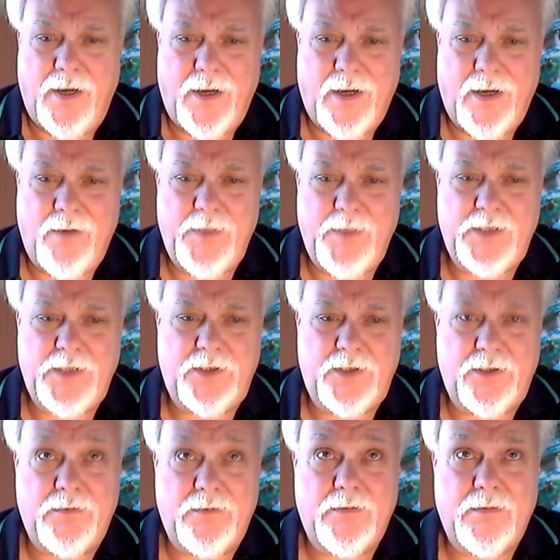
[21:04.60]
How
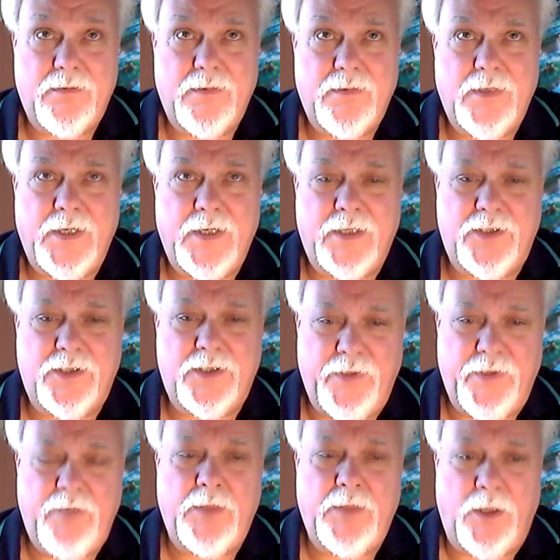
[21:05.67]
much
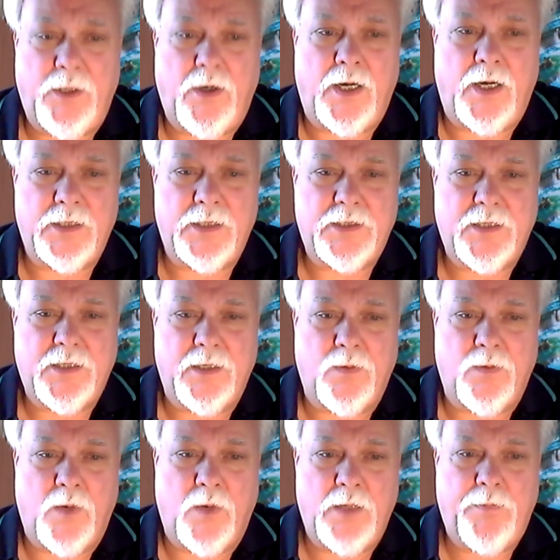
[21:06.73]
extreme loss
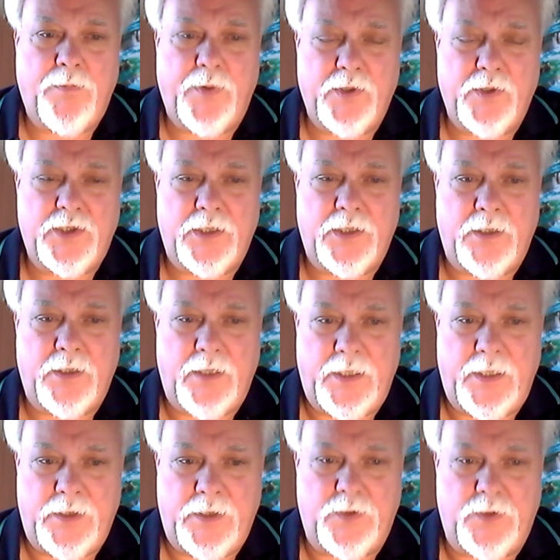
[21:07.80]
can one person
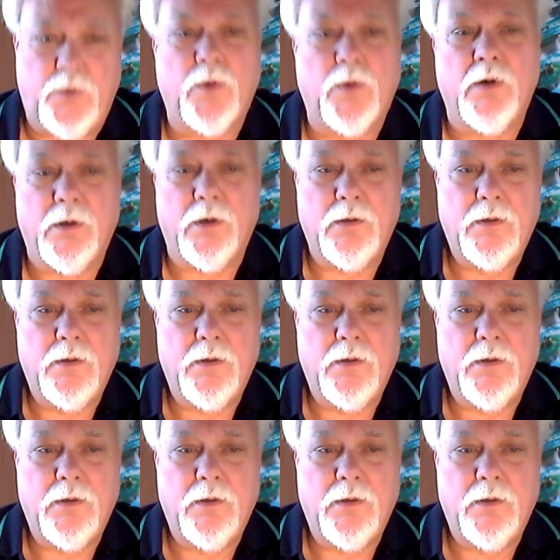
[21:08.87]
endure